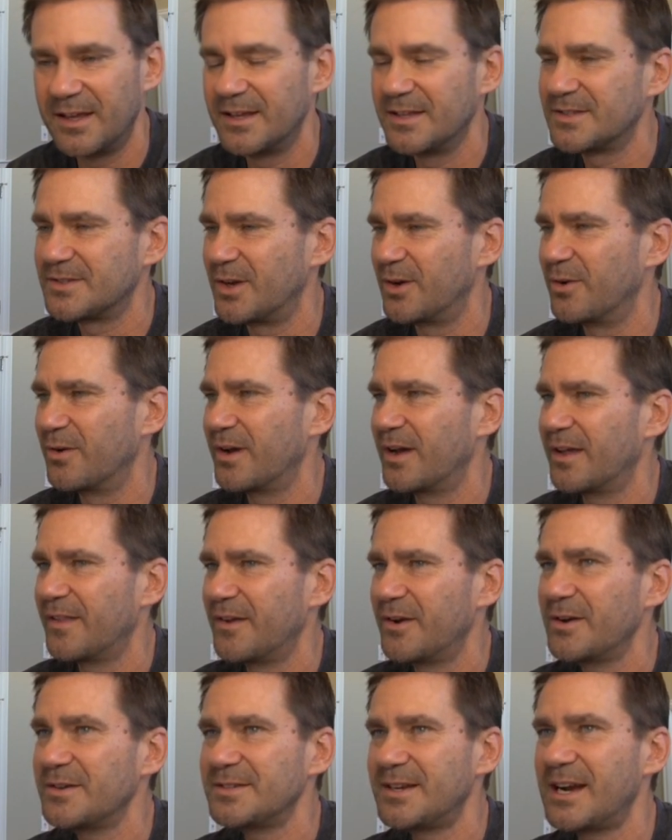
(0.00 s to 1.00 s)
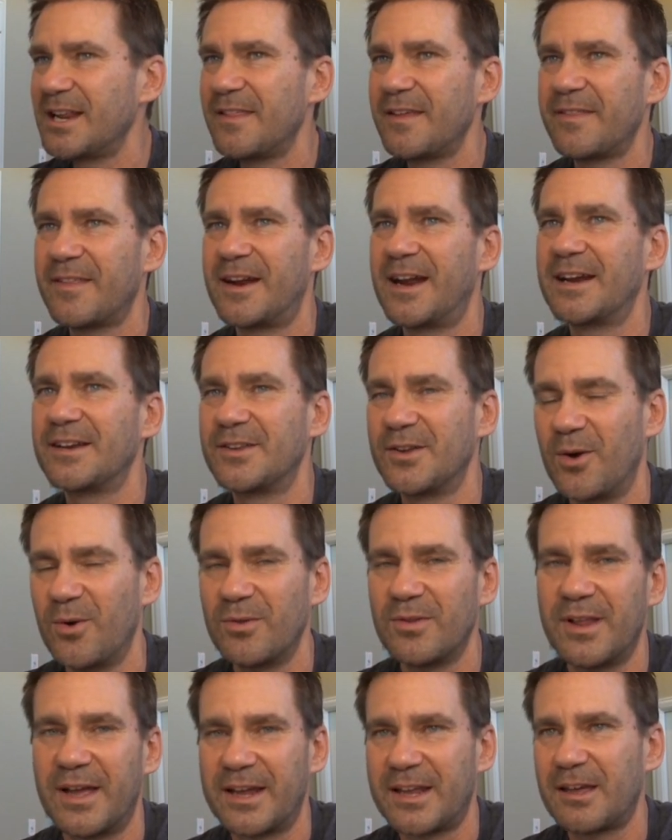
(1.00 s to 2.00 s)
So there isn't anything that I
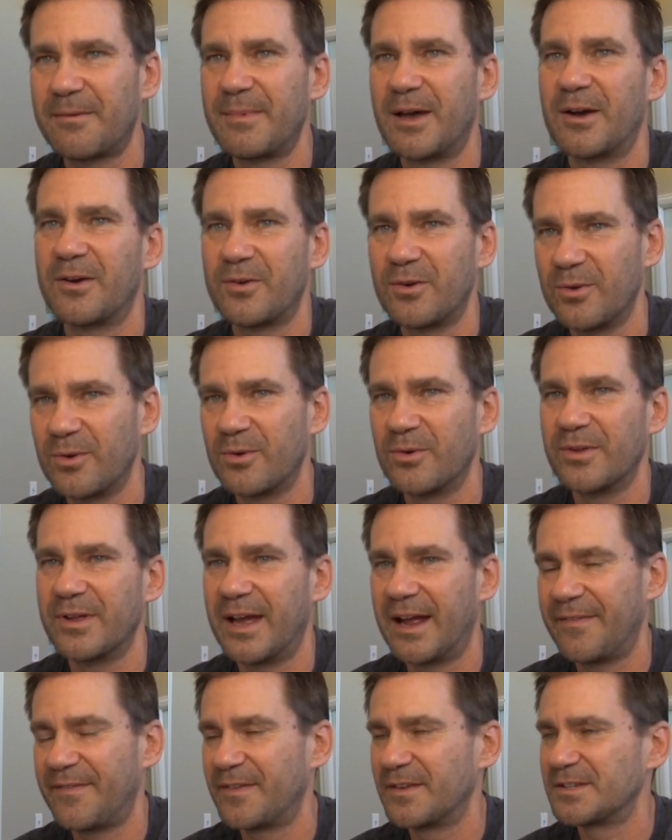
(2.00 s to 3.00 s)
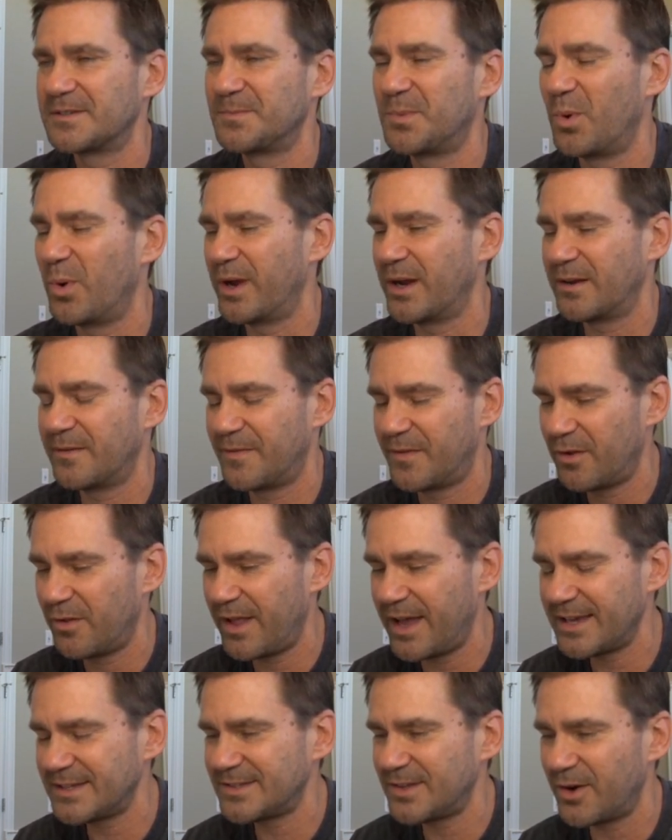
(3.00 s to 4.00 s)
don't like about Google at this point. Their
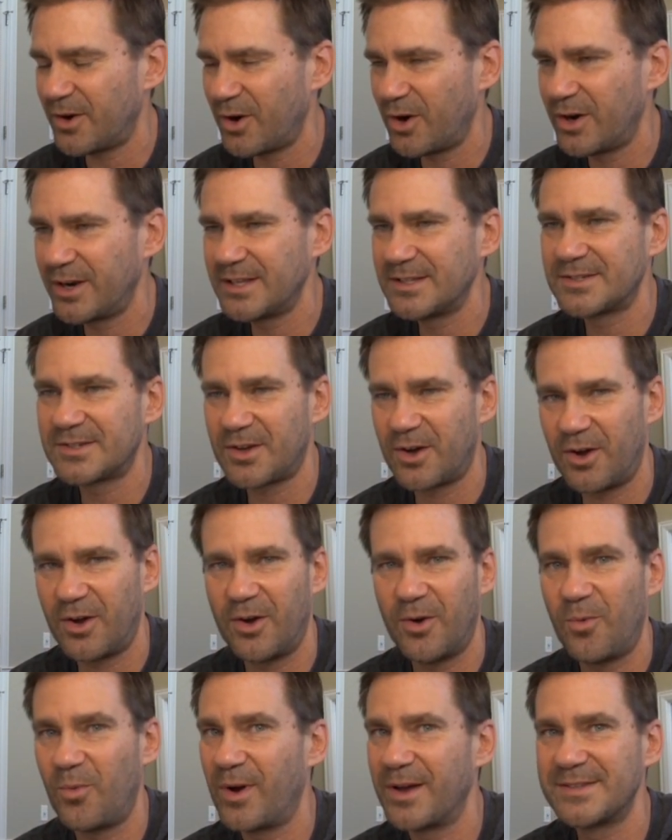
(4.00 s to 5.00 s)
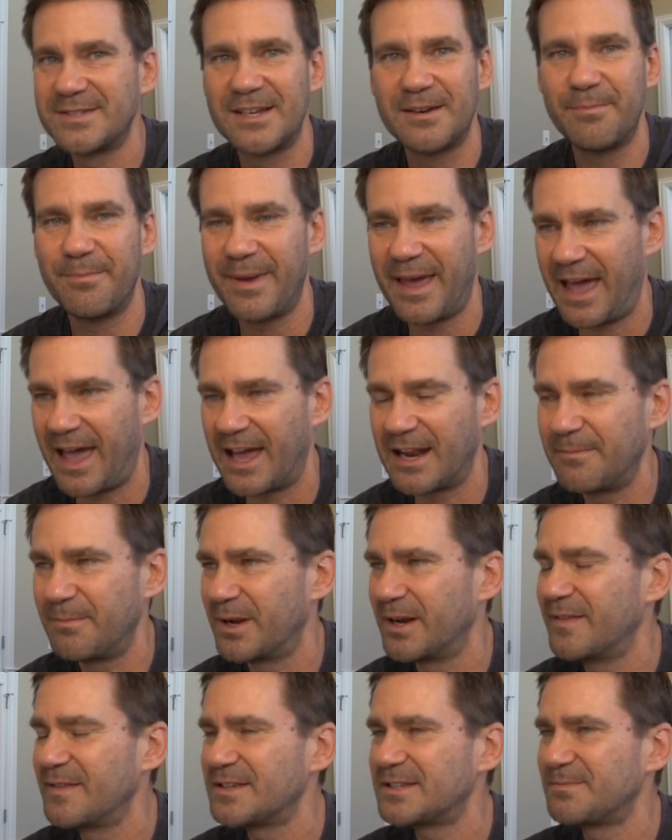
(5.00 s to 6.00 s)
last earnings call wasn't bad, but
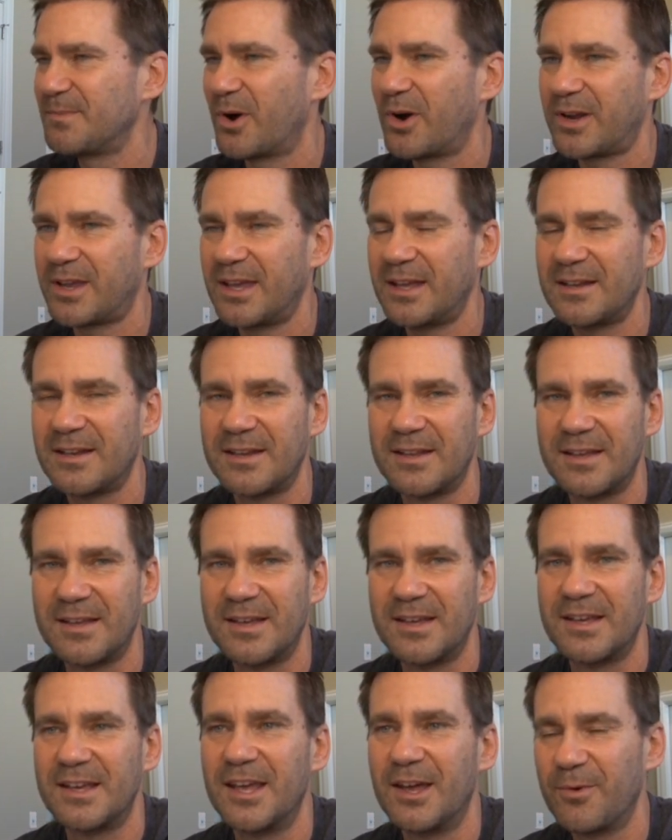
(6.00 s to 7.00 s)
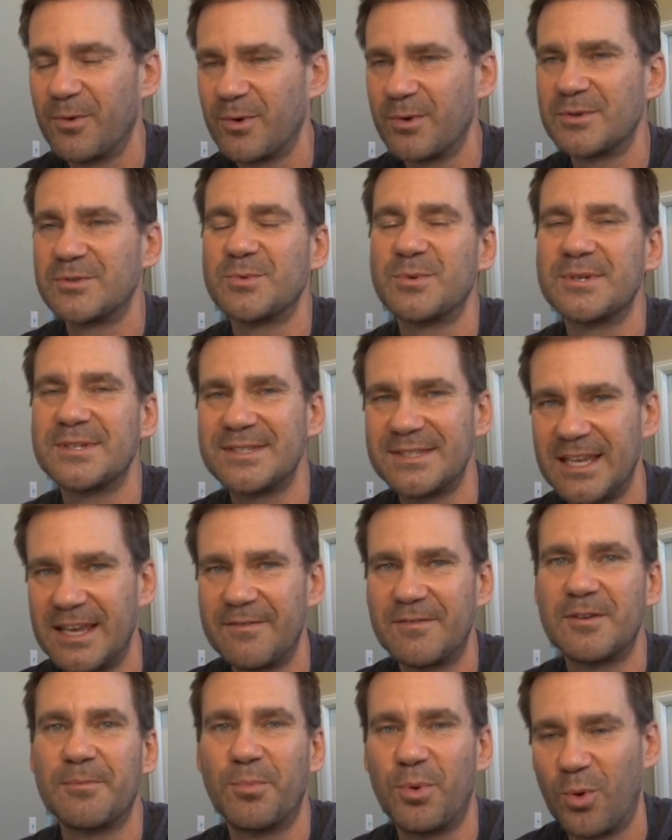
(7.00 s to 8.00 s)
in this market, it was
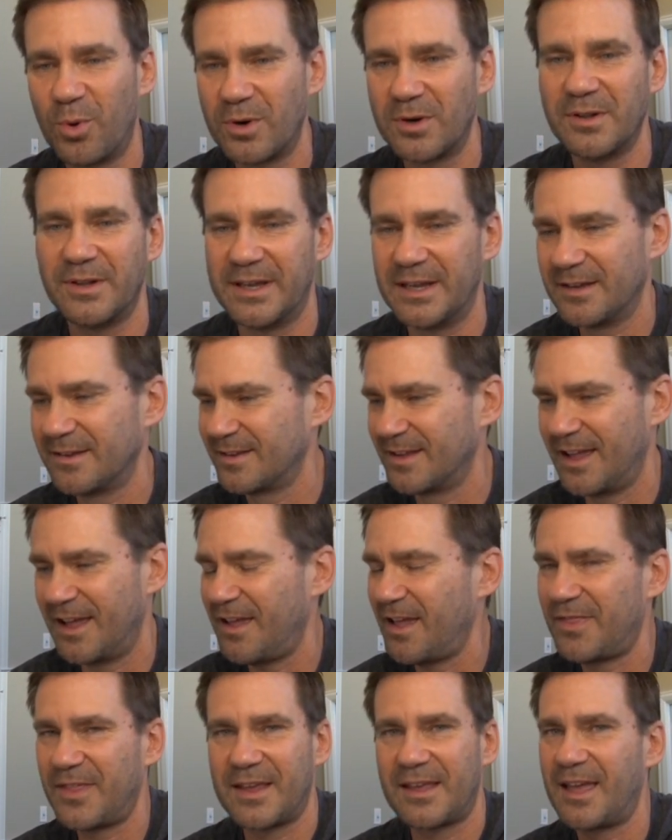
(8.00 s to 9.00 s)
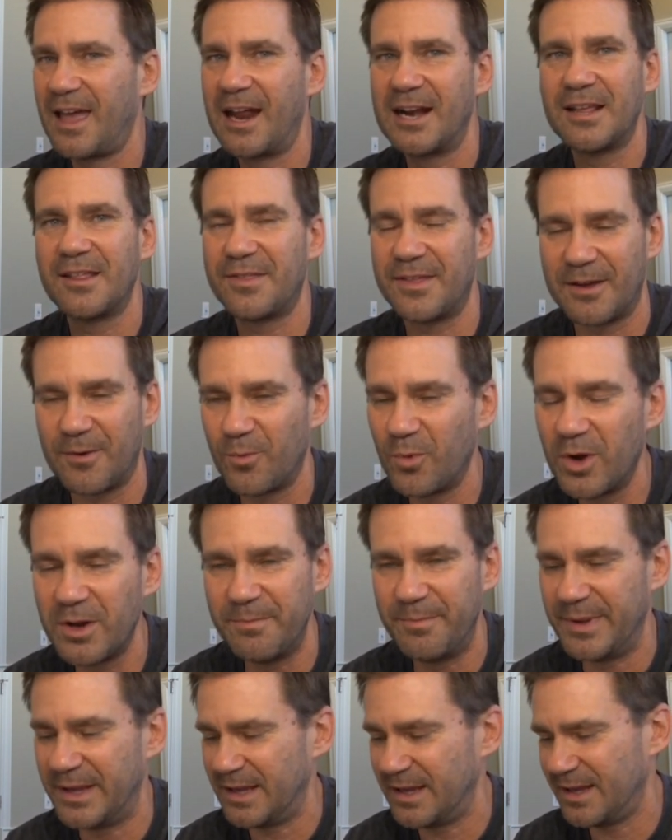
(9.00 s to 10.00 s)
received poorly. I think anything
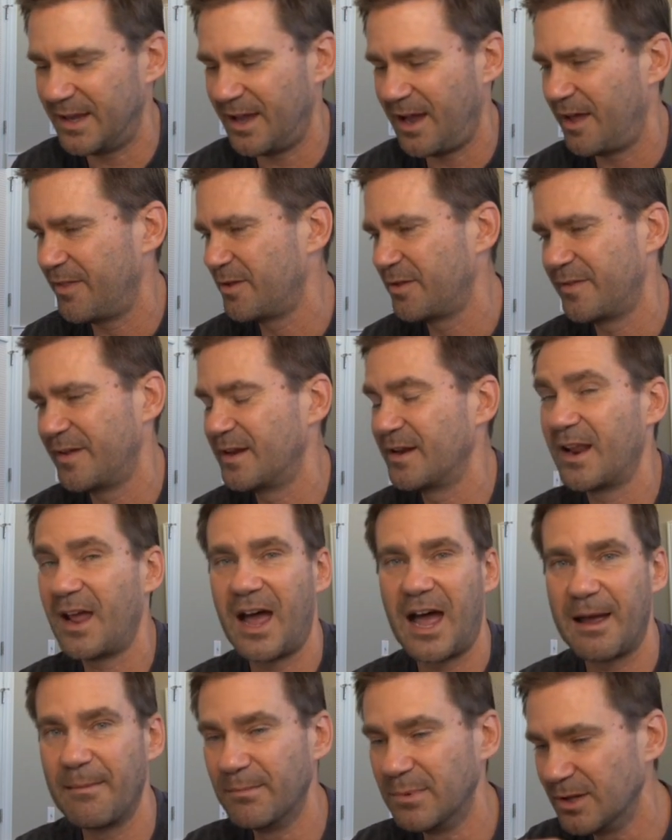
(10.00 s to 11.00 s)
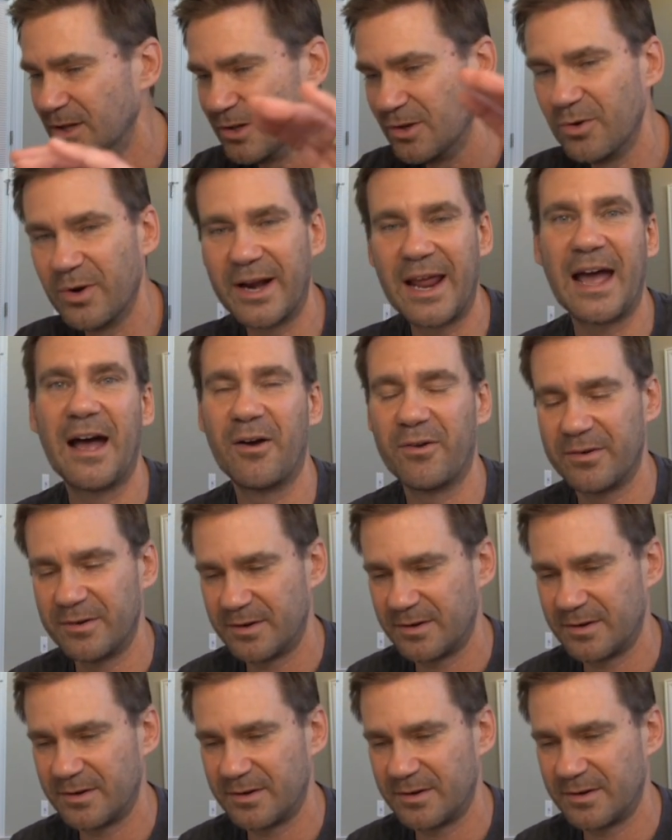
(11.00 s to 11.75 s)
would be other than I blew it out,